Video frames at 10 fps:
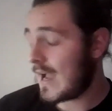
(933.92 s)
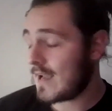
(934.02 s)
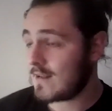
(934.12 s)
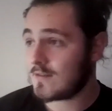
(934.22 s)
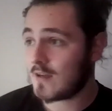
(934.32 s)

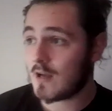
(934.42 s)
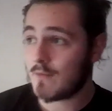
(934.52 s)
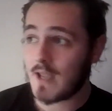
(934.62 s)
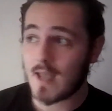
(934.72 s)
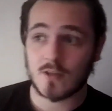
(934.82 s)
And
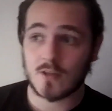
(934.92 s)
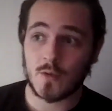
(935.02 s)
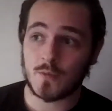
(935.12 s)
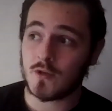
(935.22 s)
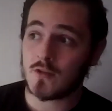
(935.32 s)
yeah,
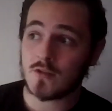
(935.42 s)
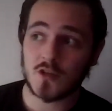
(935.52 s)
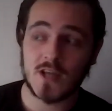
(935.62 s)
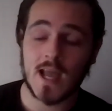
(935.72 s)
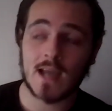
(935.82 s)
so using
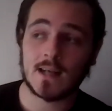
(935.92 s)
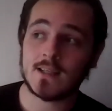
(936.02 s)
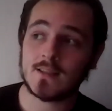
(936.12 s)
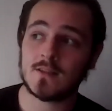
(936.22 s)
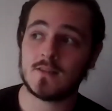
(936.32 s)
those
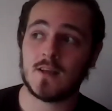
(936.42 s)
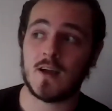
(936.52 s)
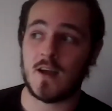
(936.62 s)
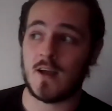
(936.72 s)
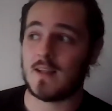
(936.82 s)
checklists,
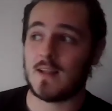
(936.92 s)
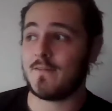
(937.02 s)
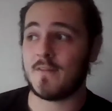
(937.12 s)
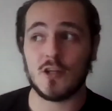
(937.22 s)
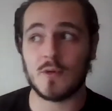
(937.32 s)
like
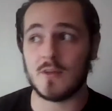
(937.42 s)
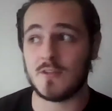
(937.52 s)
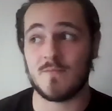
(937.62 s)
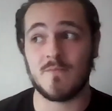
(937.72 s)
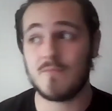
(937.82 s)
the first one,
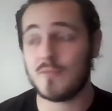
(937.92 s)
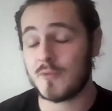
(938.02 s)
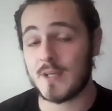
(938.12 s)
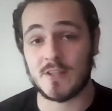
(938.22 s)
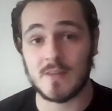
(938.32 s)

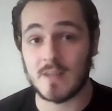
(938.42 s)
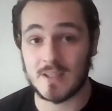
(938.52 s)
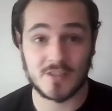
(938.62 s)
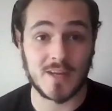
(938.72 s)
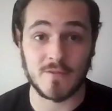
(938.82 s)
pretty
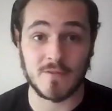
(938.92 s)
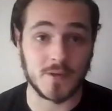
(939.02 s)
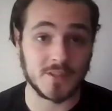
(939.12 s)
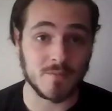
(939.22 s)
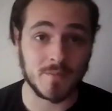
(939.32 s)

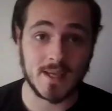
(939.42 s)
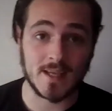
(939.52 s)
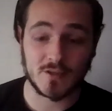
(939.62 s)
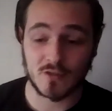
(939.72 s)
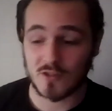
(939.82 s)
straightforward as can be.
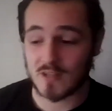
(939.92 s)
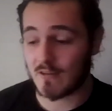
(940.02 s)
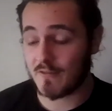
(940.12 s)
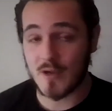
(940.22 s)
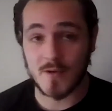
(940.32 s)
It's sort of just like
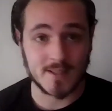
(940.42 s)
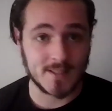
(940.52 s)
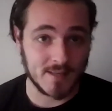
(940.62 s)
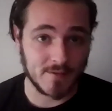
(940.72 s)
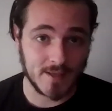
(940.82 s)
reviewing your
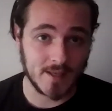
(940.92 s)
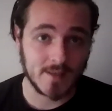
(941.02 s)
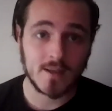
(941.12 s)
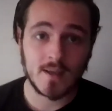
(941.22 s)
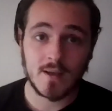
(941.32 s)
CV.
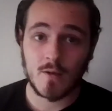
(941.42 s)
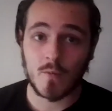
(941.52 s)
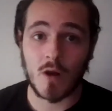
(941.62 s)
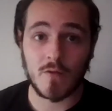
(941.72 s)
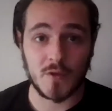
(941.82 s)

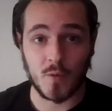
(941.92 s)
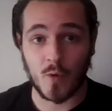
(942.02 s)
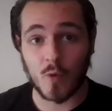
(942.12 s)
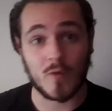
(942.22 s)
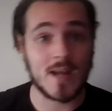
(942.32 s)
What have you
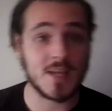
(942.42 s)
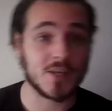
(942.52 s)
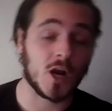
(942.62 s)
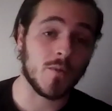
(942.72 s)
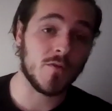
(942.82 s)
already
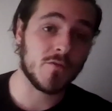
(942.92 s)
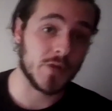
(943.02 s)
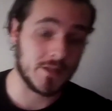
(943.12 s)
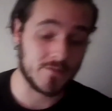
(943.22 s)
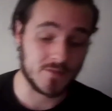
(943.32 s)
got before
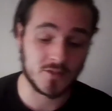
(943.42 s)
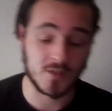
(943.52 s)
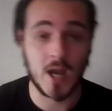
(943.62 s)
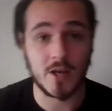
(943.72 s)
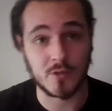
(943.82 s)
you even
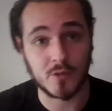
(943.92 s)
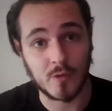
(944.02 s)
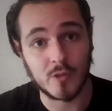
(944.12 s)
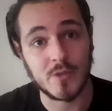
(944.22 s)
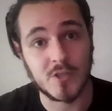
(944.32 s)
started your
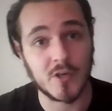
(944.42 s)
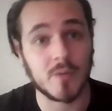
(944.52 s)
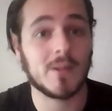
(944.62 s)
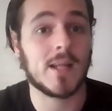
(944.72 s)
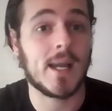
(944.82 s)
course, which you could
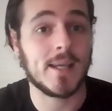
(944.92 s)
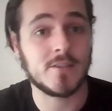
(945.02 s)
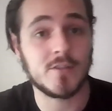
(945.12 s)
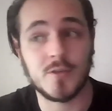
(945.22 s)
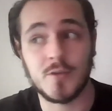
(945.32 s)
apply
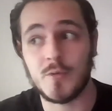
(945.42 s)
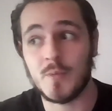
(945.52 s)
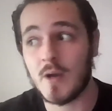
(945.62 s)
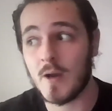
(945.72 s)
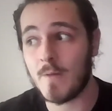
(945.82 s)
to
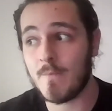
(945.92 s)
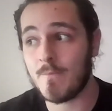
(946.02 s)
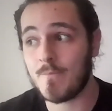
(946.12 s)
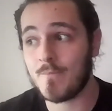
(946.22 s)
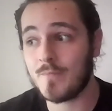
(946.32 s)

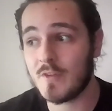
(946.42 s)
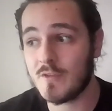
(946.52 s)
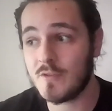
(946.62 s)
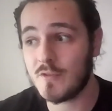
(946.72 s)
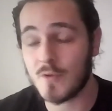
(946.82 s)

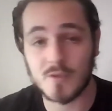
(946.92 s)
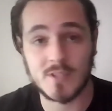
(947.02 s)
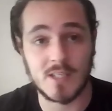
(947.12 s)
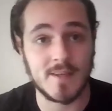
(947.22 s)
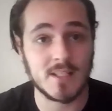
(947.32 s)
your
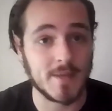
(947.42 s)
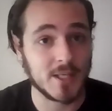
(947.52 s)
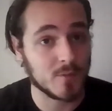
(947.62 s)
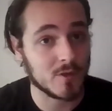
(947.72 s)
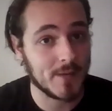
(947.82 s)
CV to make
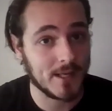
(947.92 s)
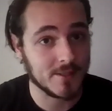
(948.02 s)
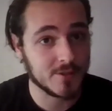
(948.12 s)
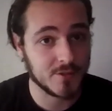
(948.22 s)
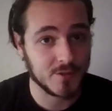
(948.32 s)
it more
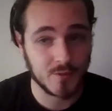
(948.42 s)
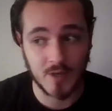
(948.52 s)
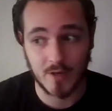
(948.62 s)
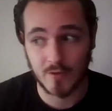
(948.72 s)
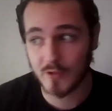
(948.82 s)
appealing
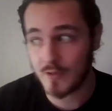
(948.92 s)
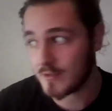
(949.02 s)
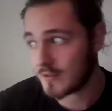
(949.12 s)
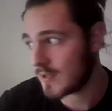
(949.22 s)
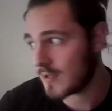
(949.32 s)
to
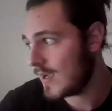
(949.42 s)
recruiters.